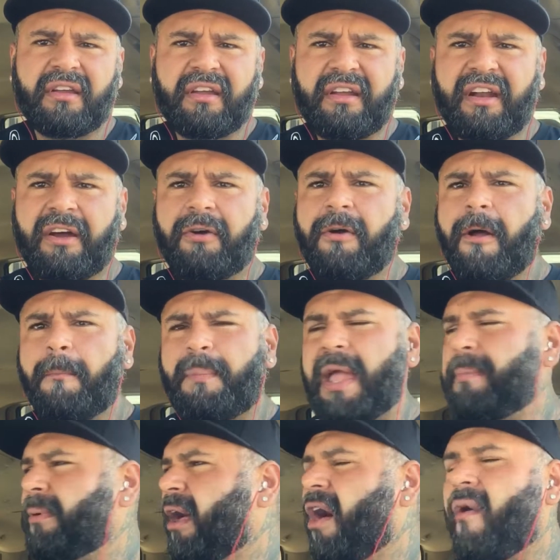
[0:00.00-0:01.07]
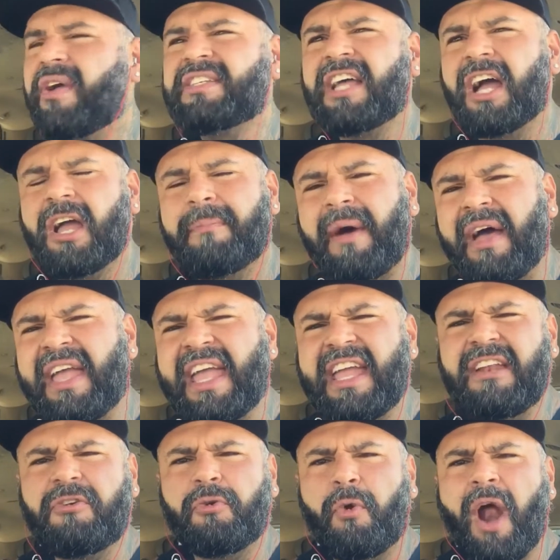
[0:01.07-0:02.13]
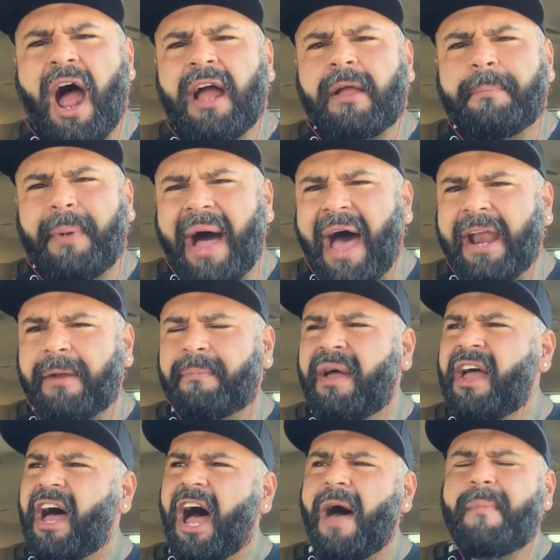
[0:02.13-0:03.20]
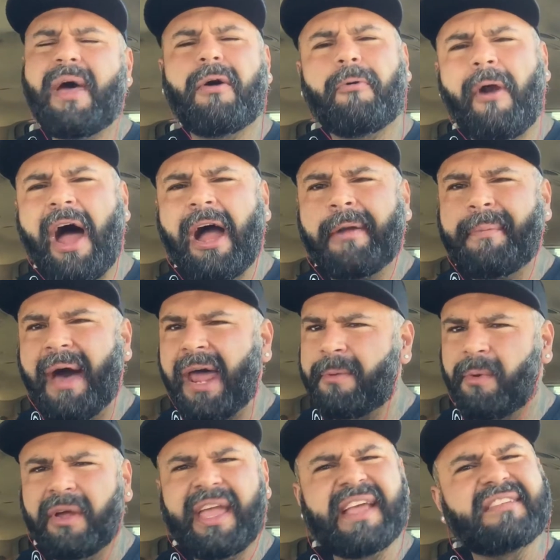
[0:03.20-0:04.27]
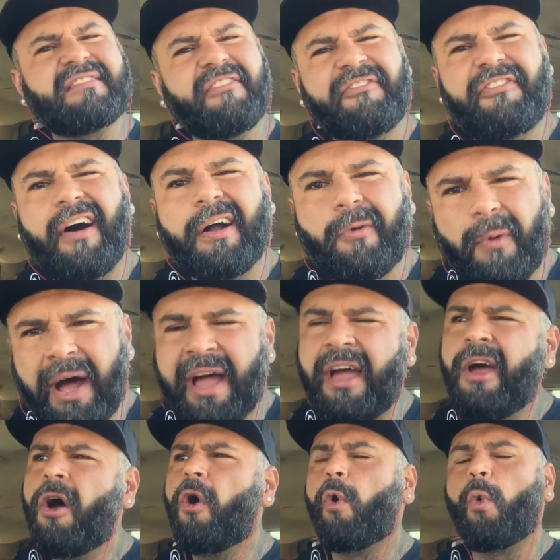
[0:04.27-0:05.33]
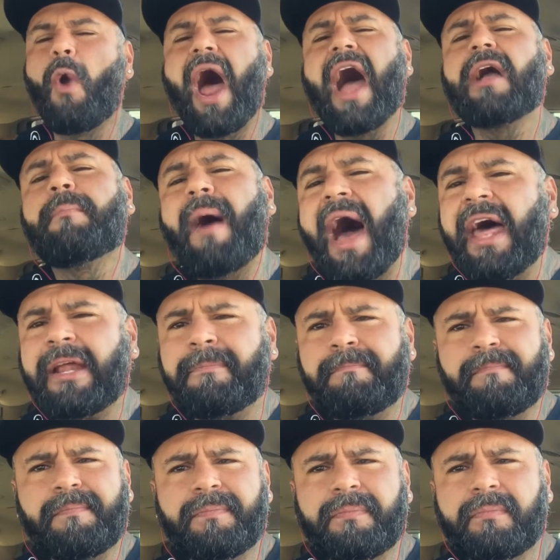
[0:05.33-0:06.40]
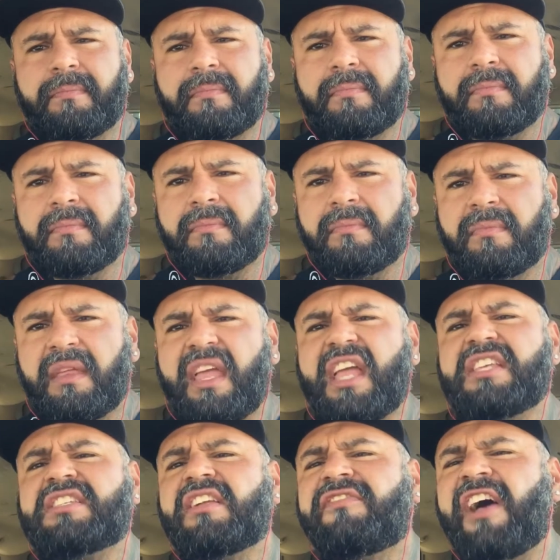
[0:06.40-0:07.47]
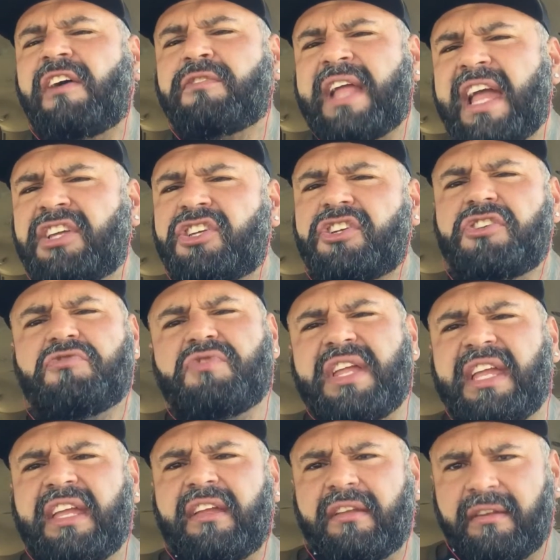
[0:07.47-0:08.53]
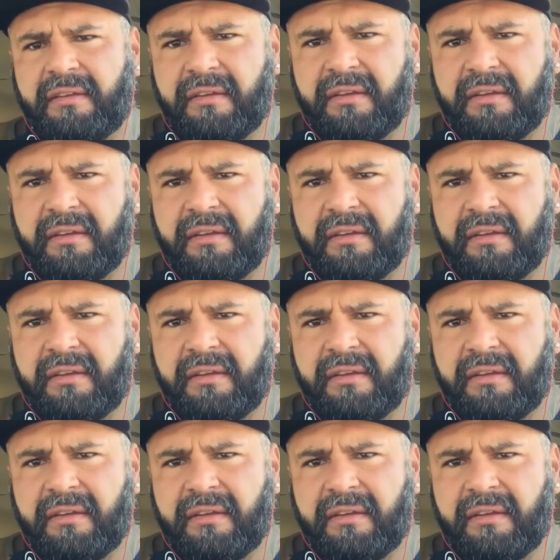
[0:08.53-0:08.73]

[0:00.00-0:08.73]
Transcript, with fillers: You know, people always talk about hitting rock bottom. I'm at rock bottom. Well, guess the fuck what? Rock bottom is the foundation you need.